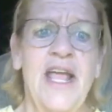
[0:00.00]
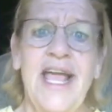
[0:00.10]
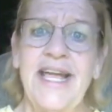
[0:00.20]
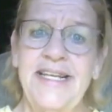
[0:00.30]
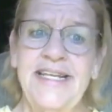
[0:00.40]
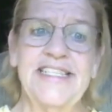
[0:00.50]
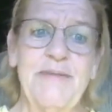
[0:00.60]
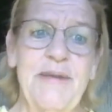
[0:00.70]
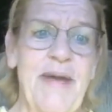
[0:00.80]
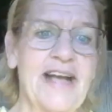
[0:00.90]
It needs to
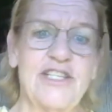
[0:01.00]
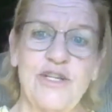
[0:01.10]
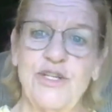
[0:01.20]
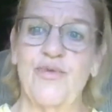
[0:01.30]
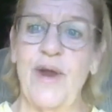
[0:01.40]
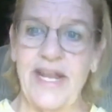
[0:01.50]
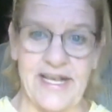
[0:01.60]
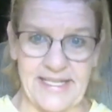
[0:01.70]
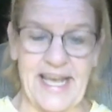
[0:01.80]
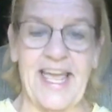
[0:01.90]
be packed so it's ready,
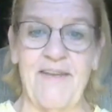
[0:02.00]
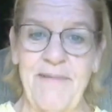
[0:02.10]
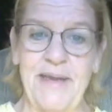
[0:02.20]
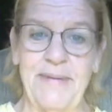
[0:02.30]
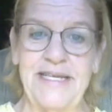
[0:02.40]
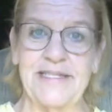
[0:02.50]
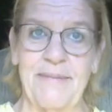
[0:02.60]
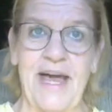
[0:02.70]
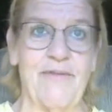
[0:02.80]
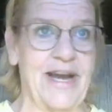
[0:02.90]
because that gave me a peace of
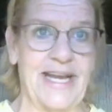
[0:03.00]
mind, right?